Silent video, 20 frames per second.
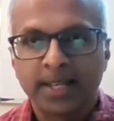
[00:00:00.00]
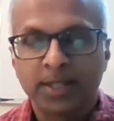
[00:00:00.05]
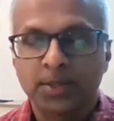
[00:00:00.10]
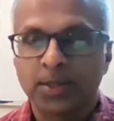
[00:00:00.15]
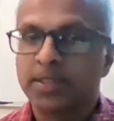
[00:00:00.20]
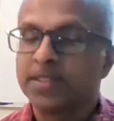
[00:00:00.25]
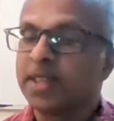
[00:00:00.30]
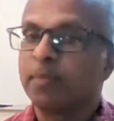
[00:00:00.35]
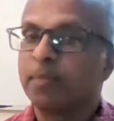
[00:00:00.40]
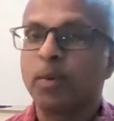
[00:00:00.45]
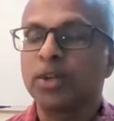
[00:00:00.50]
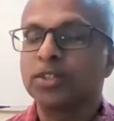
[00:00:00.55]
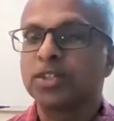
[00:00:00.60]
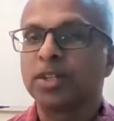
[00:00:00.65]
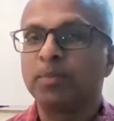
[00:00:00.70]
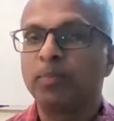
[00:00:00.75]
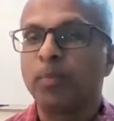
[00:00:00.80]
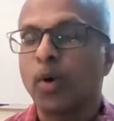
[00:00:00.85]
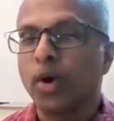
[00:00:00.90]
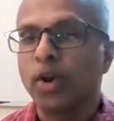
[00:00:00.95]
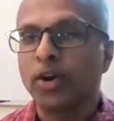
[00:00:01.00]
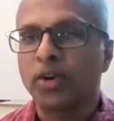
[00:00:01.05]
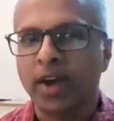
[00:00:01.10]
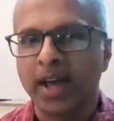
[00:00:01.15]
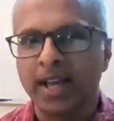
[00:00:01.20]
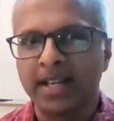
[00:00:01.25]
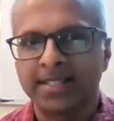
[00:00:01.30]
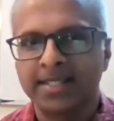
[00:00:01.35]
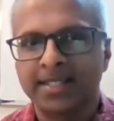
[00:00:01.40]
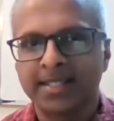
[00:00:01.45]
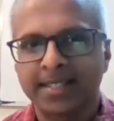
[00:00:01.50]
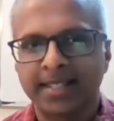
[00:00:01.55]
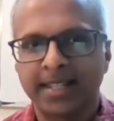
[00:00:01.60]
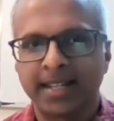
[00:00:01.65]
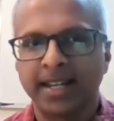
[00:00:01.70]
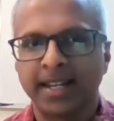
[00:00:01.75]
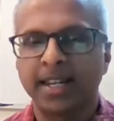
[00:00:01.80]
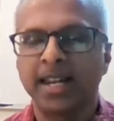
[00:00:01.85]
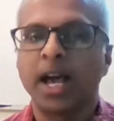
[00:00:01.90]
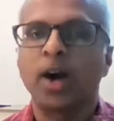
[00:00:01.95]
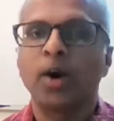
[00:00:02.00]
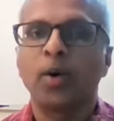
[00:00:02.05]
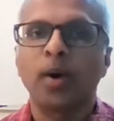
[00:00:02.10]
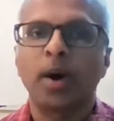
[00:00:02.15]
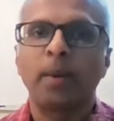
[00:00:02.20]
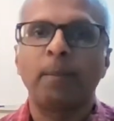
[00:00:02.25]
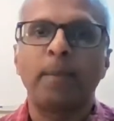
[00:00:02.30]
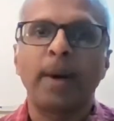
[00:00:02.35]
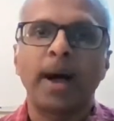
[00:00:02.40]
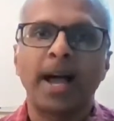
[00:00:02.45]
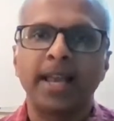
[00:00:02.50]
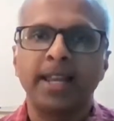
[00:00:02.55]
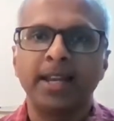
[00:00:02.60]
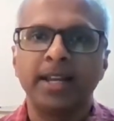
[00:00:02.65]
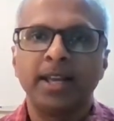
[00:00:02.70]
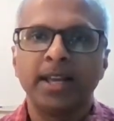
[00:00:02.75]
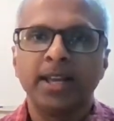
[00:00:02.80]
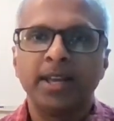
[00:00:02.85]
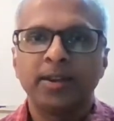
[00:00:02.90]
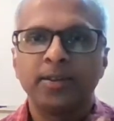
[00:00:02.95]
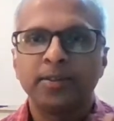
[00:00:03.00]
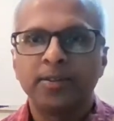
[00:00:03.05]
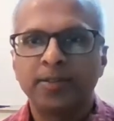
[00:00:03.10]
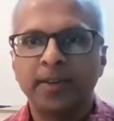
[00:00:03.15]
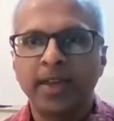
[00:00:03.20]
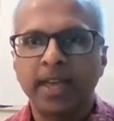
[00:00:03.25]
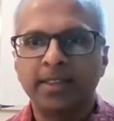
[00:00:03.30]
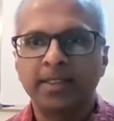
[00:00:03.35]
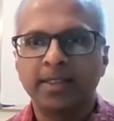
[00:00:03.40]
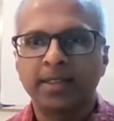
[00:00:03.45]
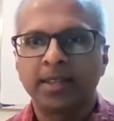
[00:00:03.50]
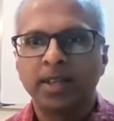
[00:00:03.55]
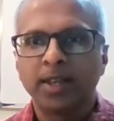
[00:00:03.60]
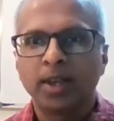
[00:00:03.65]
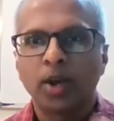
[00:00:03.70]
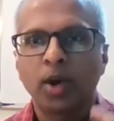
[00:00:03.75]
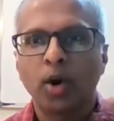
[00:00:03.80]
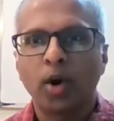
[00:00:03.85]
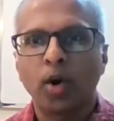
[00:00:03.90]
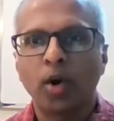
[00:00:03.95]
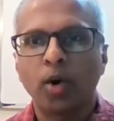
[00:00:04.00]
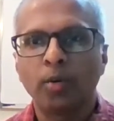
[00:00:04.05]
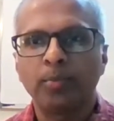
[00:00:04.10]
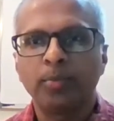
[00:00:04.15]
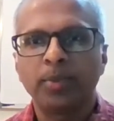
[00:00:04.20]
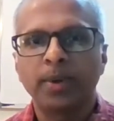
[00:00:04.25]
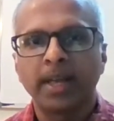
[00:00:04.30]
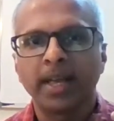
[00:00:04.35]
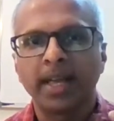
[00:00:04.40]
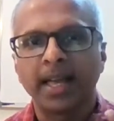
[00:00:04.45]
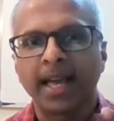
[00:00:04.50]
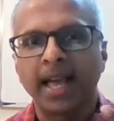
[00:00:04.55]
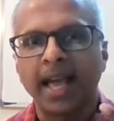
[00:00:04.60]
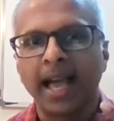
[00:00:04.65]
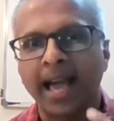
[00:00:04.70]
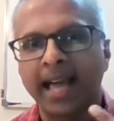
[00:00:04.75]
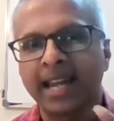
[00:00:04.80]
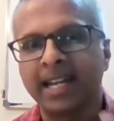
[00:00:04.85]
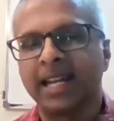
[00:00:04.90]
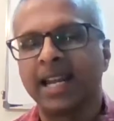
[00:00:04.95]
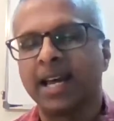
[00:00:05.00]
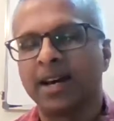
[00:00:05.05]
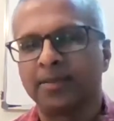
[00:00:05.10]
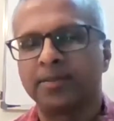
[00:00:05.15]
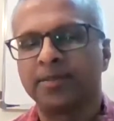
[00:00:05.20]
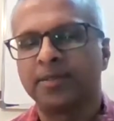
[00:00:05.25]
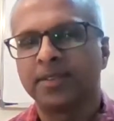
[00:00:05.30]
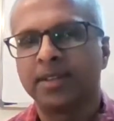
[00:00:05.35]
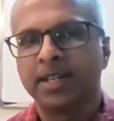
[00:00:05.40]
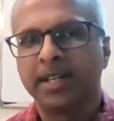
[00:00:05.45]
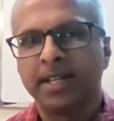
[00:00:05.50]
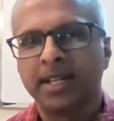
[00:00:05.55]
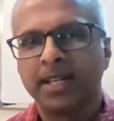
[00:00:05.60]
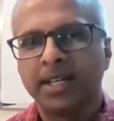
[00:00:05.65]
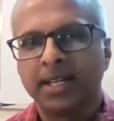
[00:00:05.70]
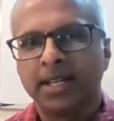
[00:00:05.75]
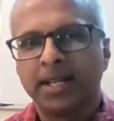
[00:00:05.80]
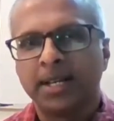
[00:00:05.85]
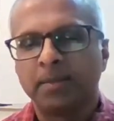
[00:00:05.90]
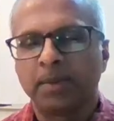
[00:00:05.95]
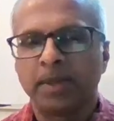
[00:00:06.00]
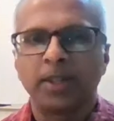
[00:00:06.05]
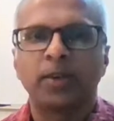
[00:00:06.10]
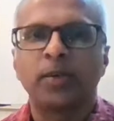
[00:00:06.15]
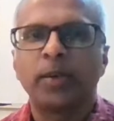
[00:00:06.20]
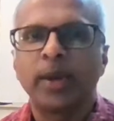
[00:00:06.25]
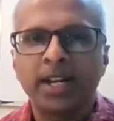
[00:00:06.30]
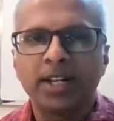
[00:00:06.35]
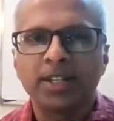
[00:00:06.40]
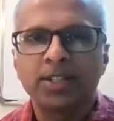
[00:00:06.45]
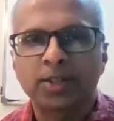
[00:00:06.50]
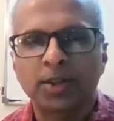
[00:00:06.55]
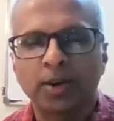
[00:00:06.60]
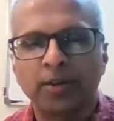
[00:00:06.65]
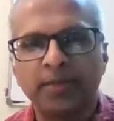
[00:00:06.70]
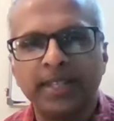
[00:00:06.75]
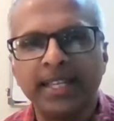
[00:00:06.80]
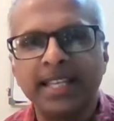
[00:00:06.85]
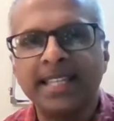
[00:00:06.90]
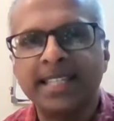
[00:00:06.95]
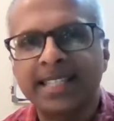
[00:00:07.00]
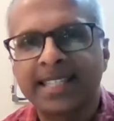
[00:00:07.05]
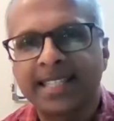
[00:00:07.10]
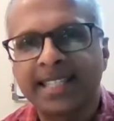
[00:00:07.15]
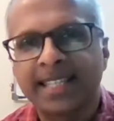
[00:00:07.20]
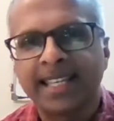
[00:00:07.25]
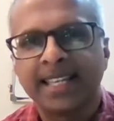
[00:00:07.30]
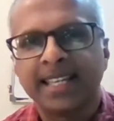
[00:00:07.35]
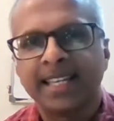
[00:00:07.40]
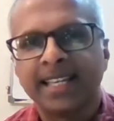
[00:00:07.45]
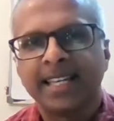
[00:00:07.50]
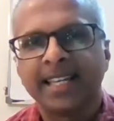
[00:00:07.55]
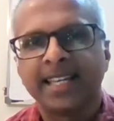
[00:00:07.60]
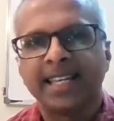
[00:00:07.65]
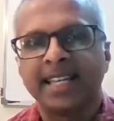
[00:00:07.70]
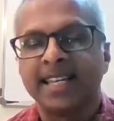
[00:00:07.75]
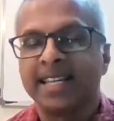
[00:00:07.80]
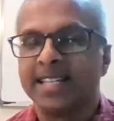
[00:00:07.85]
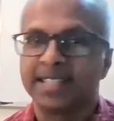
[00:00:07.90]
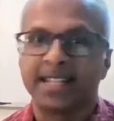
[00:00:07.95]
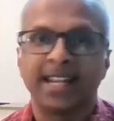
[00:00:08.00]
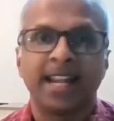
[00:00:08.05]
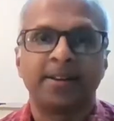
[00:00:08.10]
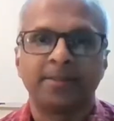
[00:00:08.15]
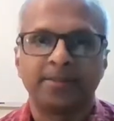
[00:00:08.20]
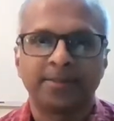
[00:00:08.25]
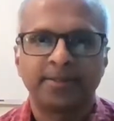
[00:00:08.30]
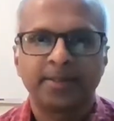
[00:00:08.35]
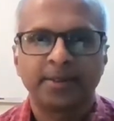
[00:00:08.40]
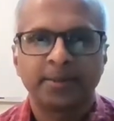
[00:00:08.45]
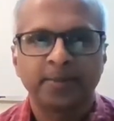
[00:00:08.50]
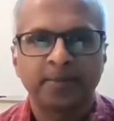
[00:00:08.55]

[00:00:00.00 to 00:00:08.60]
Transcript: So as the Apostle Paul writes, now abide faith, hope, and love. For the greatest of these is love.